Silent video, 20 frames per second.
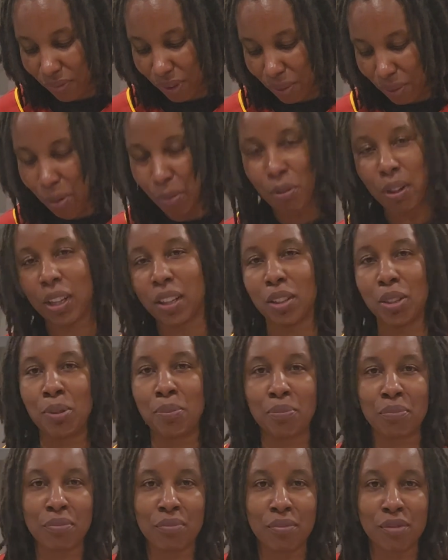maybe like a
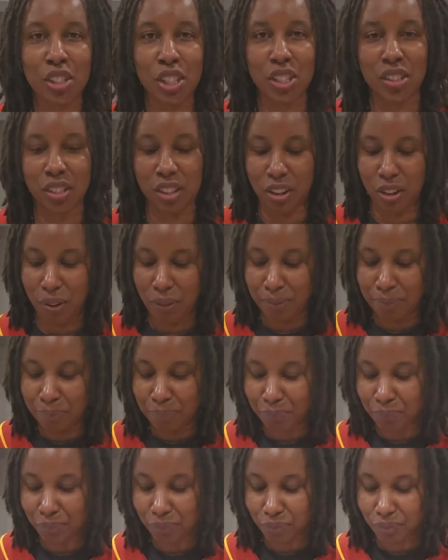6.5, and
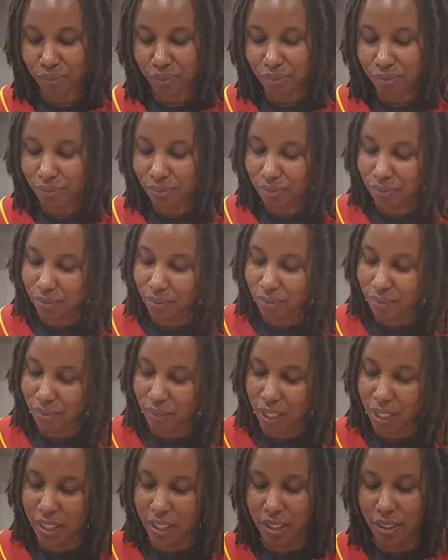
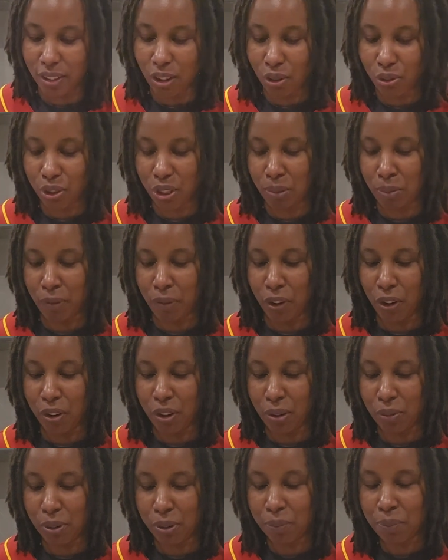then on to the
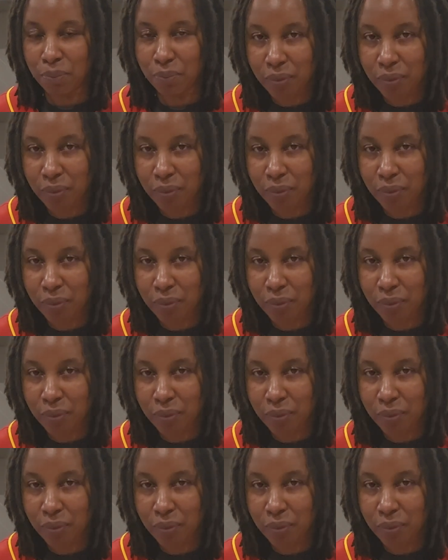Bavarian one.